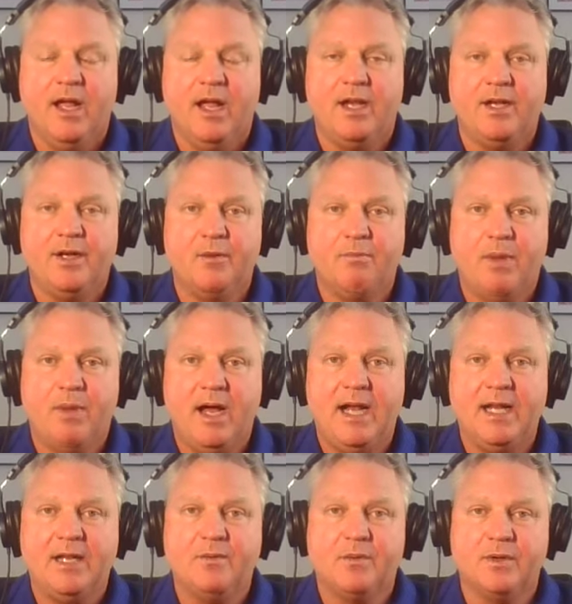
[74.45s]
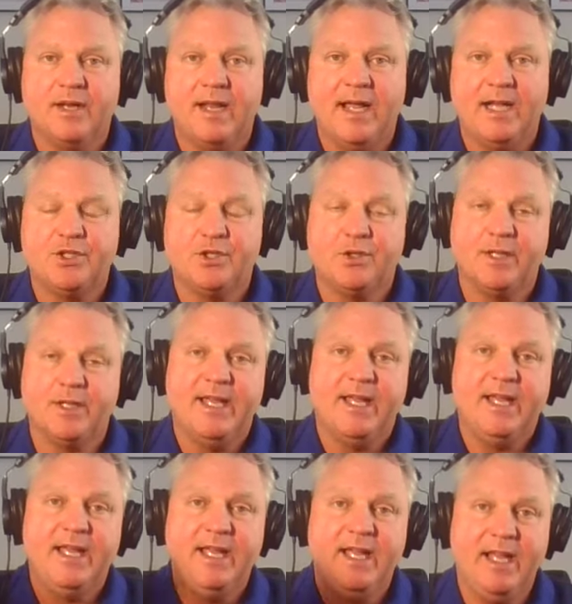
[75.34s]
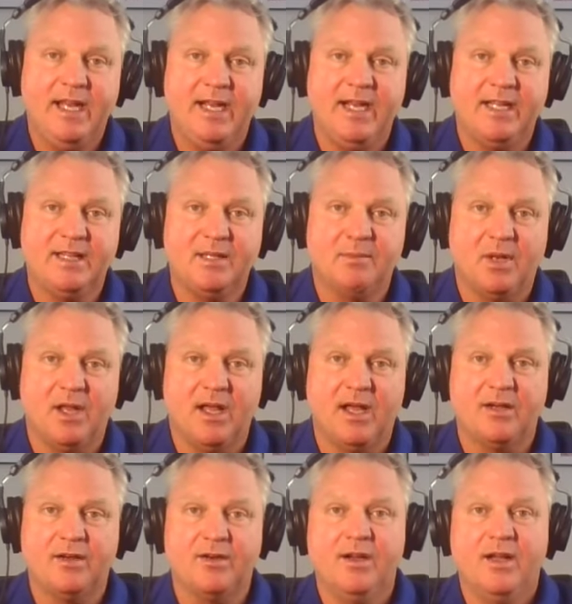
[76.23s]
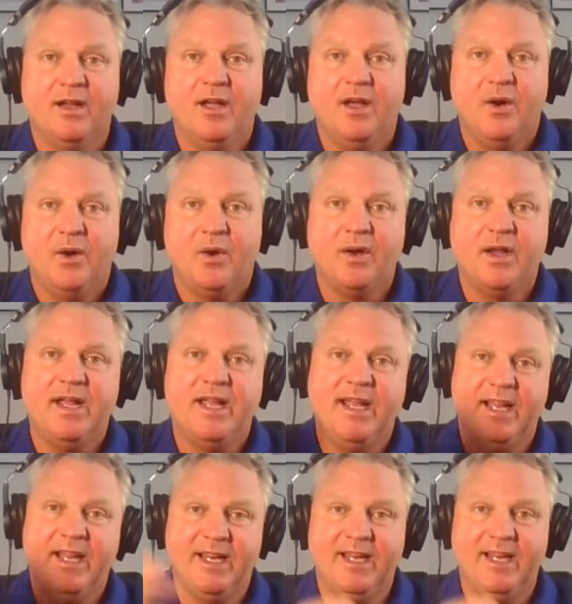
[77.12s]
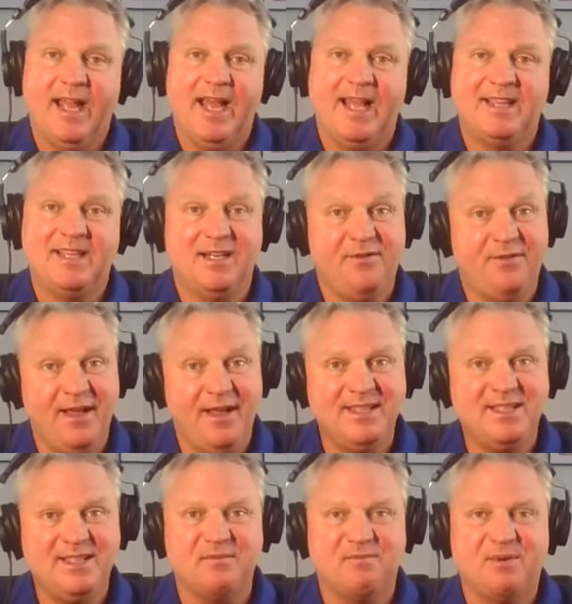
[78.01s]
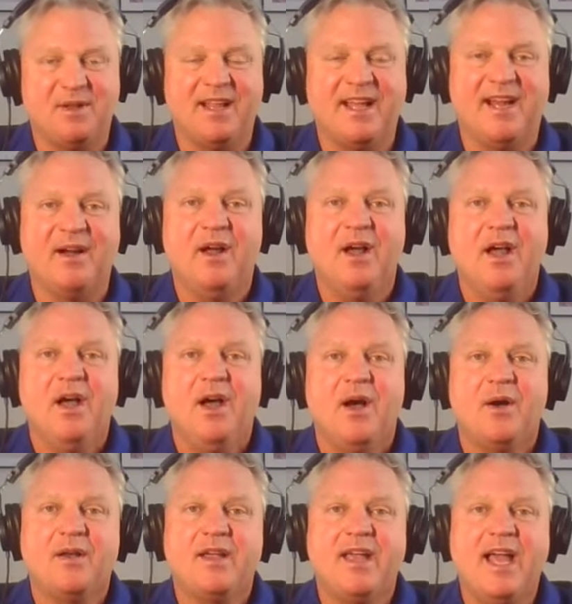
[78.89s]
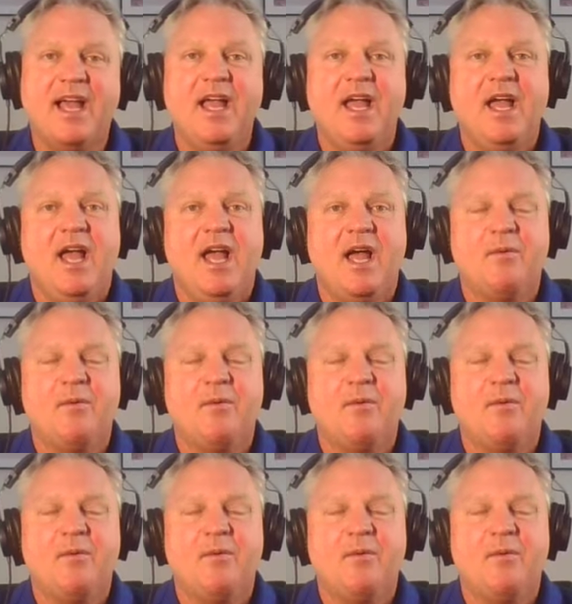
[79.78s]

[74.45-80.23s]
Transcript: and your body will naturally hit it at the blocker or hit it at the defensive player, okay?